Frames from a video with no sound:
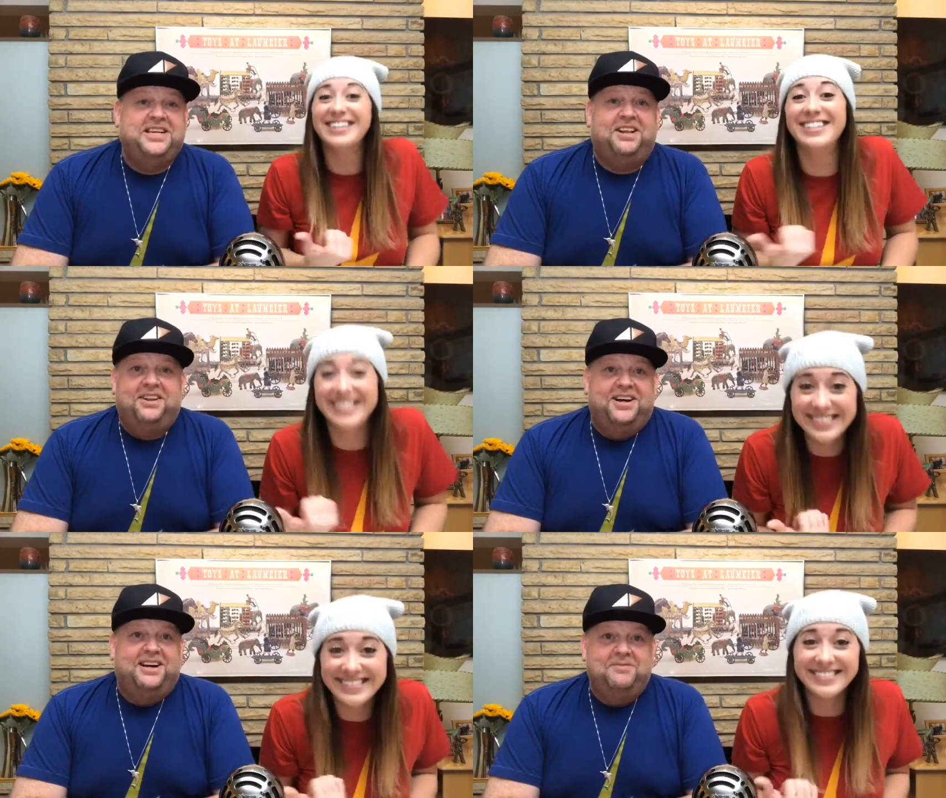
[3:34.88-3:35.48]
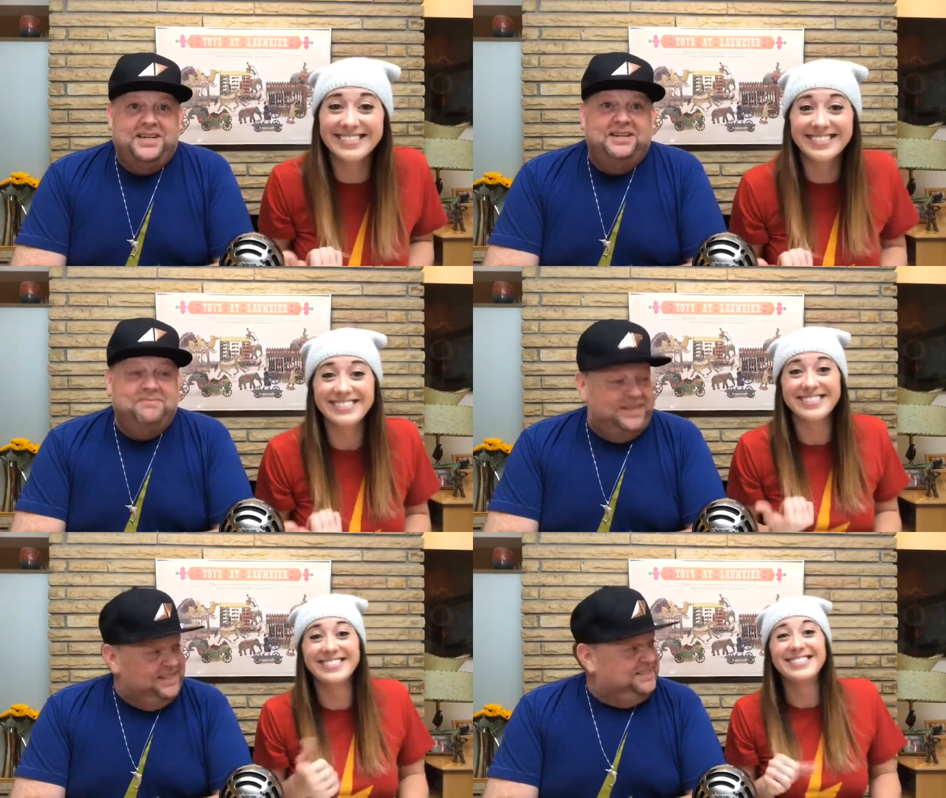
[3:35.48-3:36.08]
Speaker 1: you how long I've been
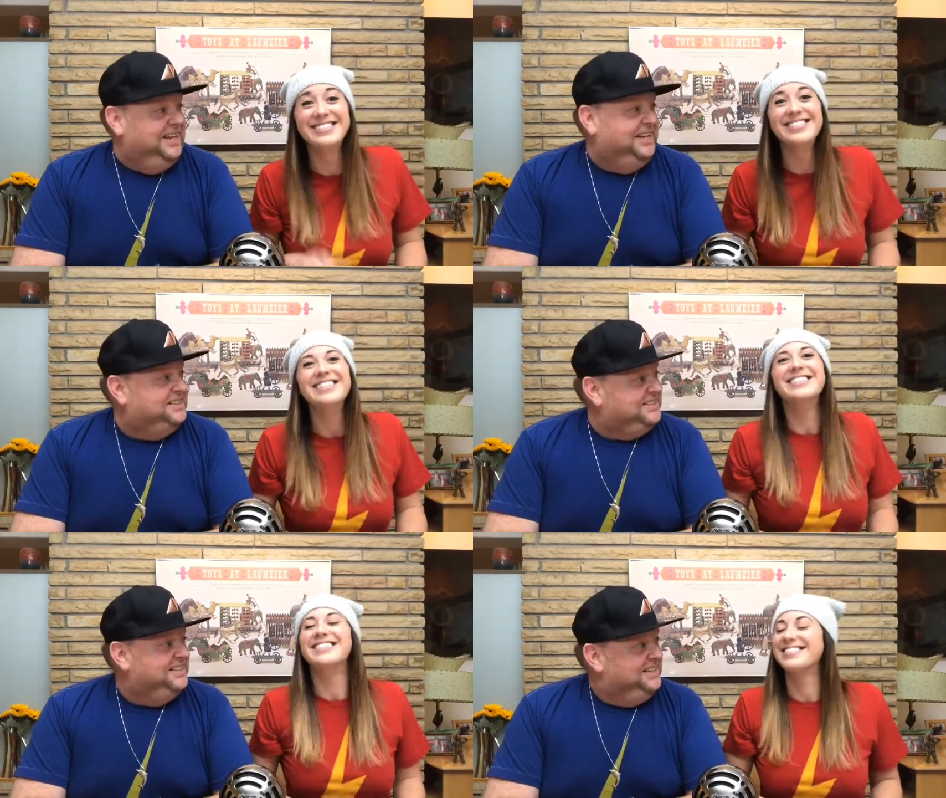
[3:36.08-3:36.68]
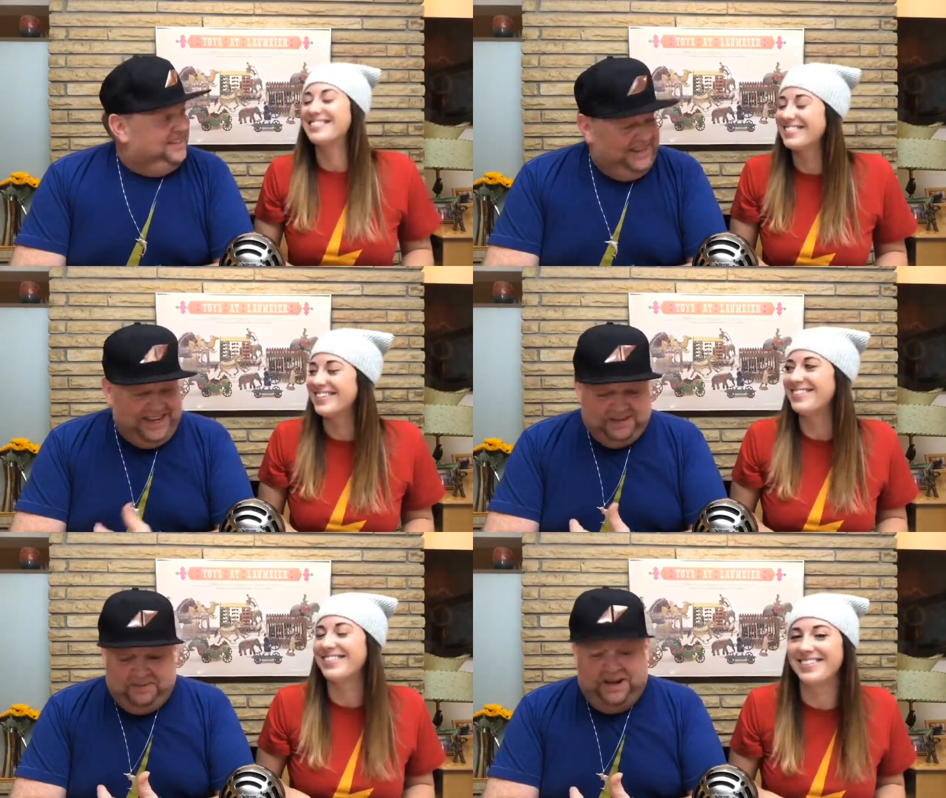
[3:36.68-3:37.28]
in business.
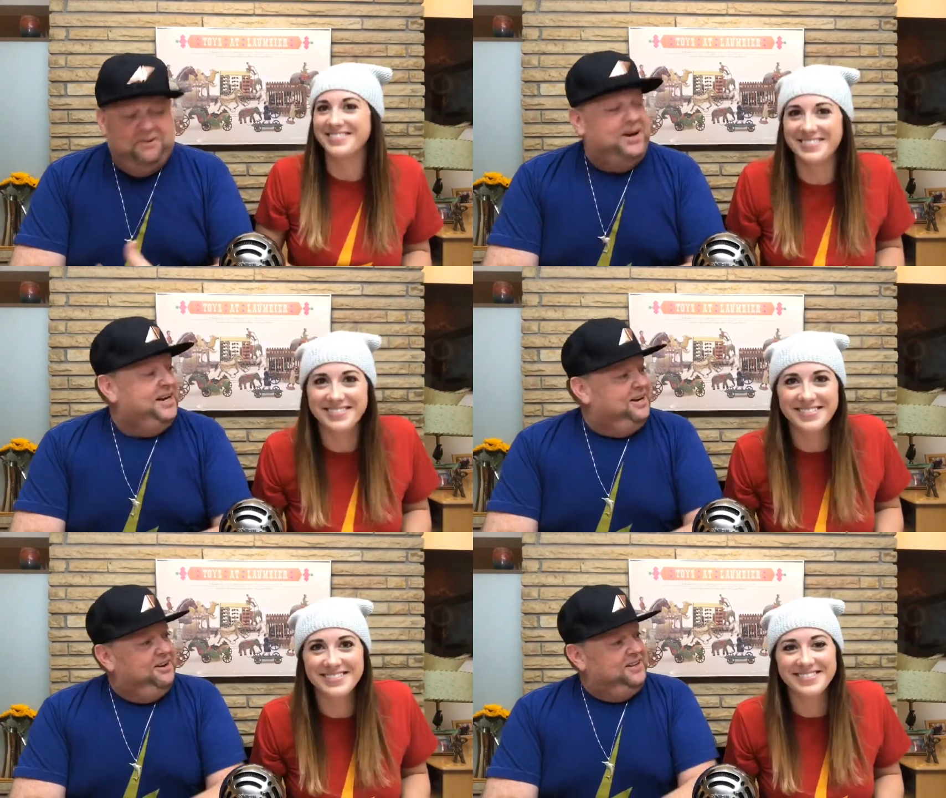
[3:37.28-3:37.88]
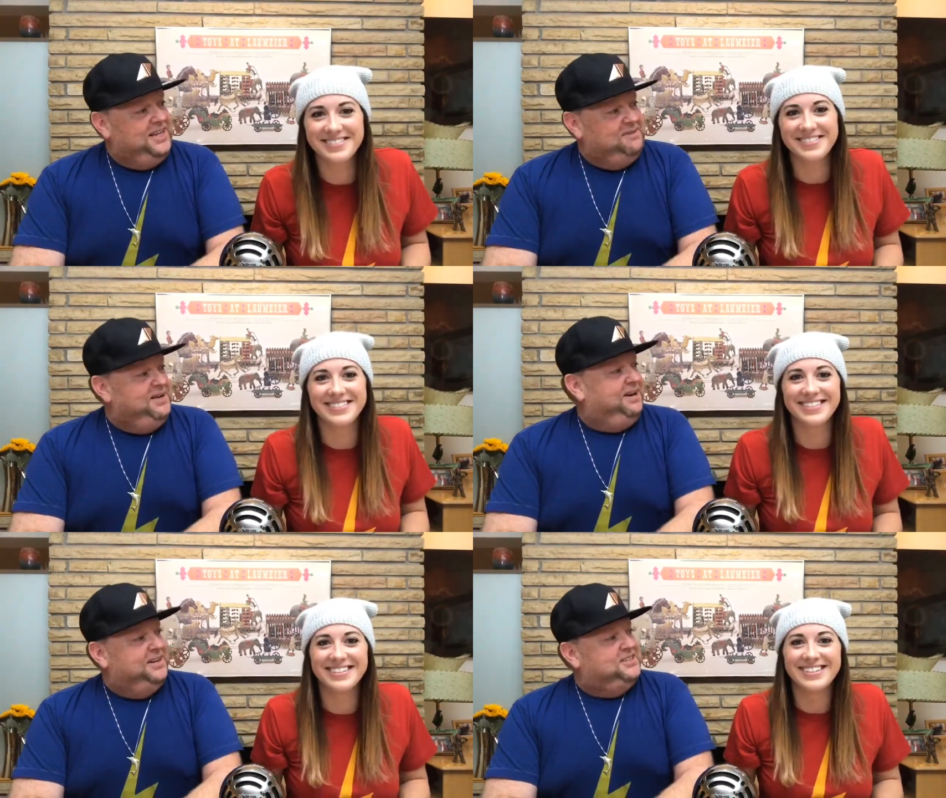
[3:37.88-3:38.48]
That's my mm-hmm. one and only
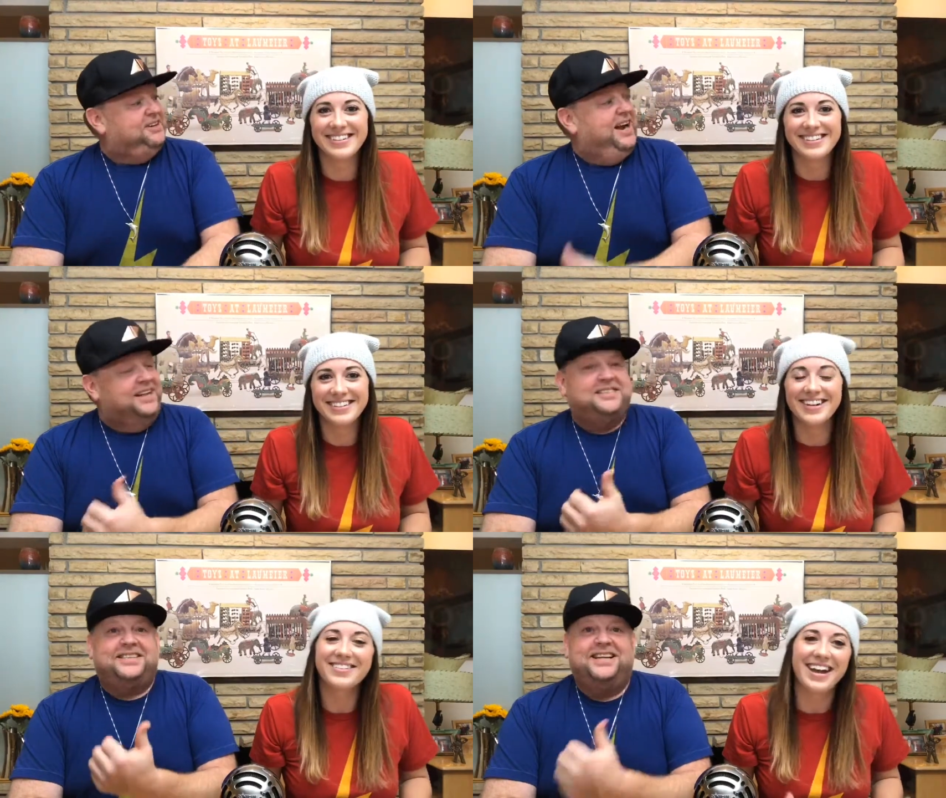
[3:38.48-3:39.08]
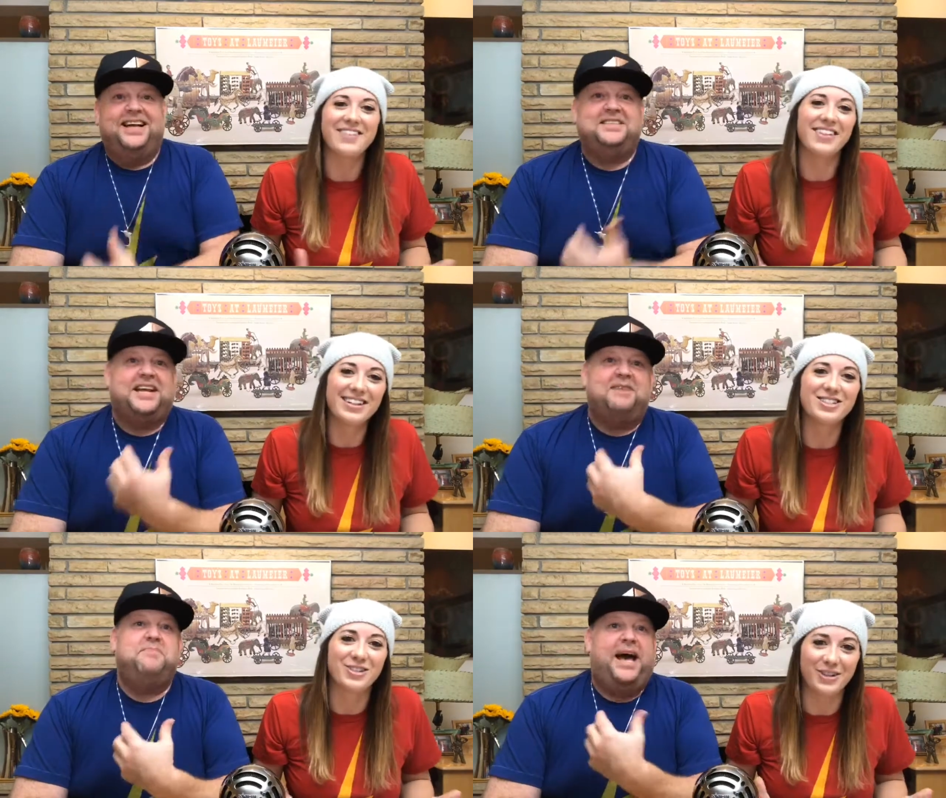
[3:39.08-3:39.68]
email address. Okay, that's, well,
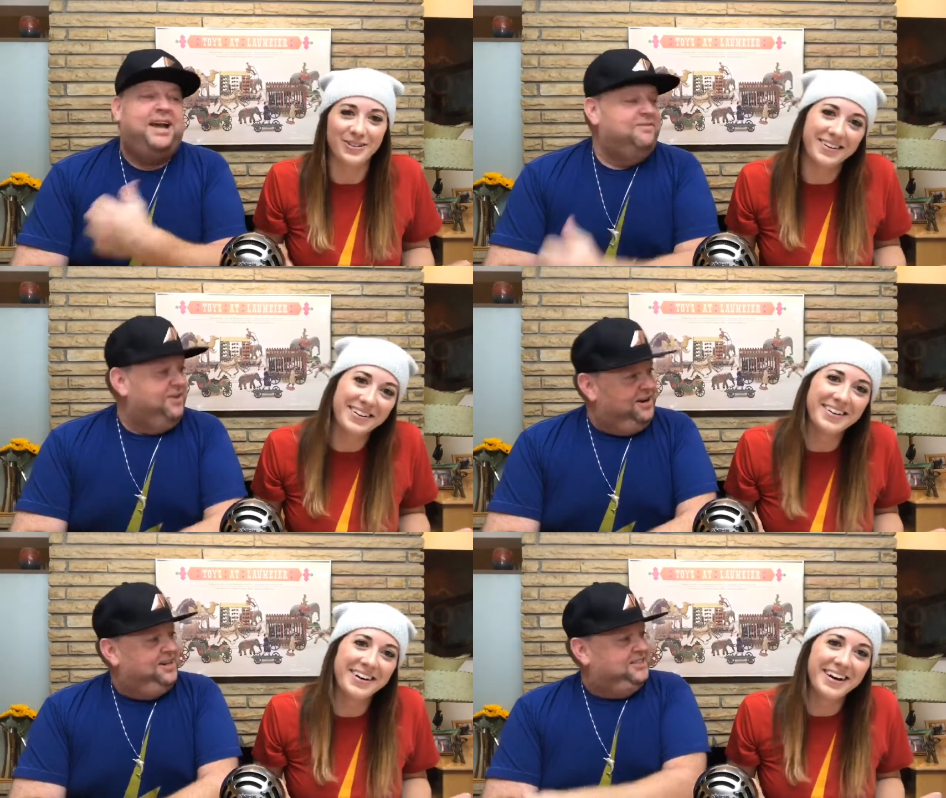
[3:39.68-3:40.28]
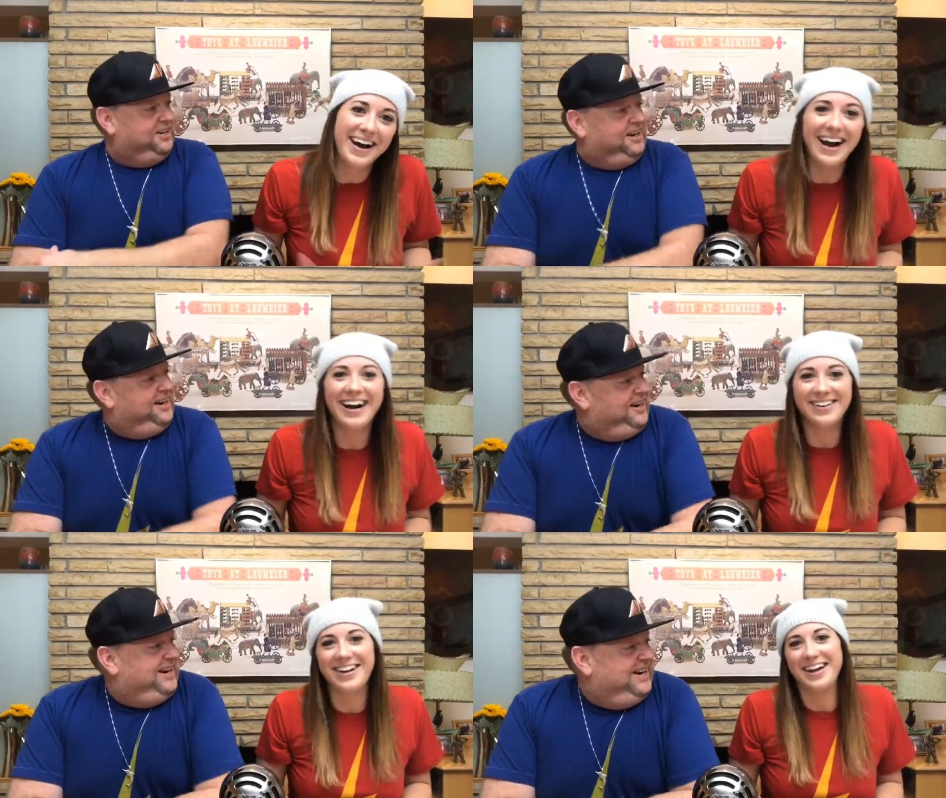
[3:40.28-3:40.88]
that's like true. a badge of honor.
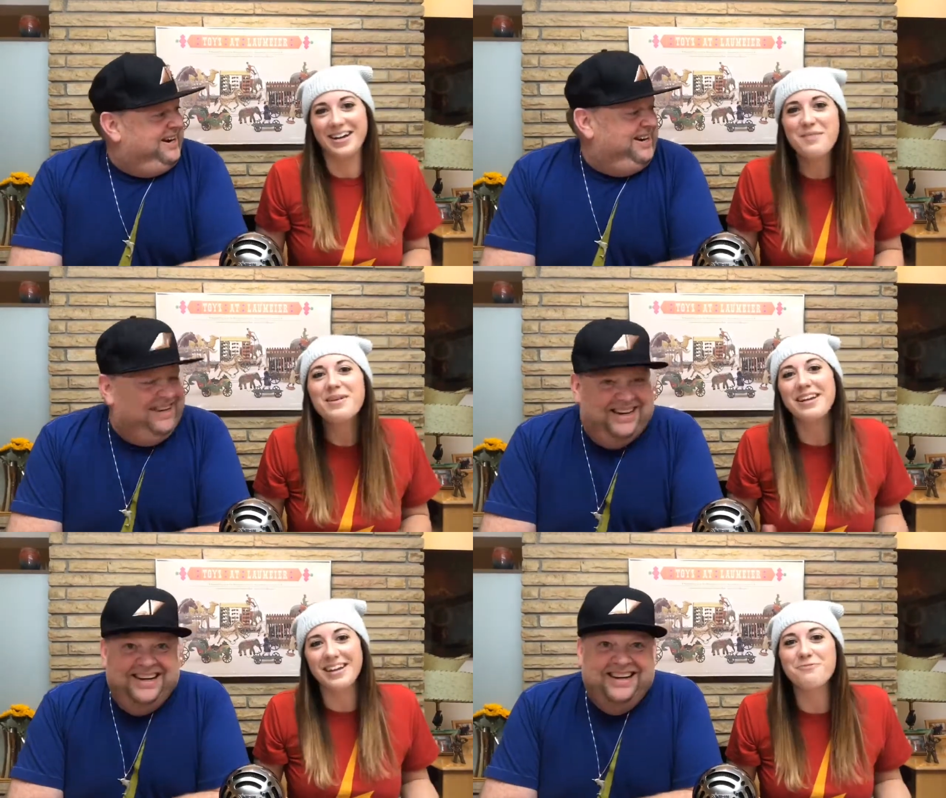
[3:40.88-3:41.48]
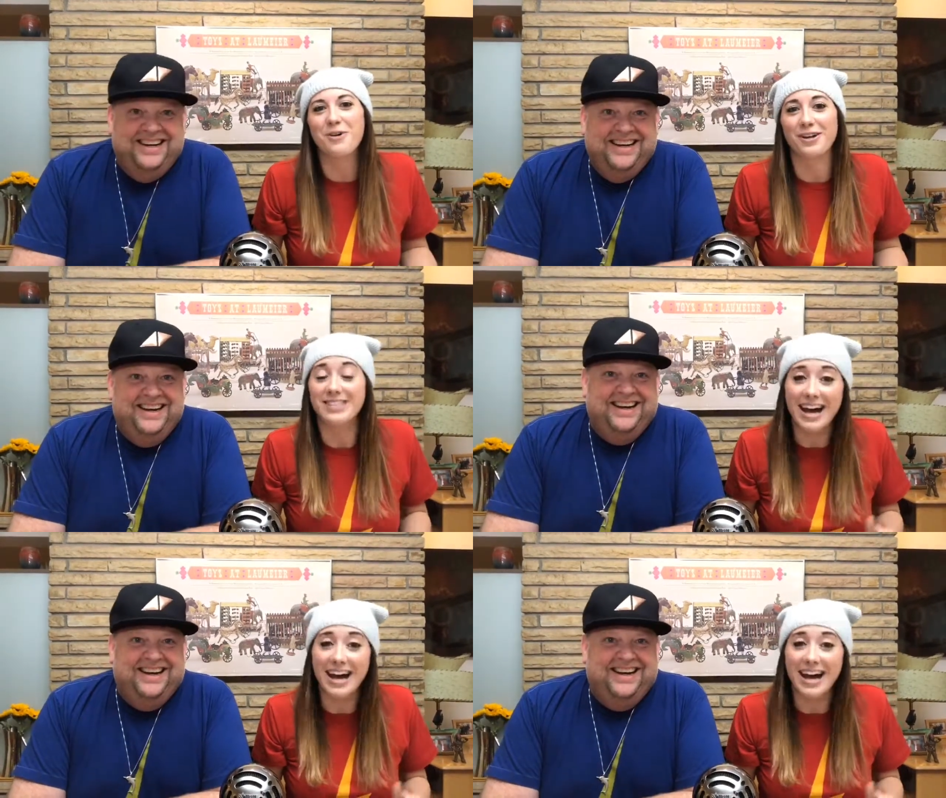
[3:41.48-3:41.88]
Speaker 2: Okay, I mean it works.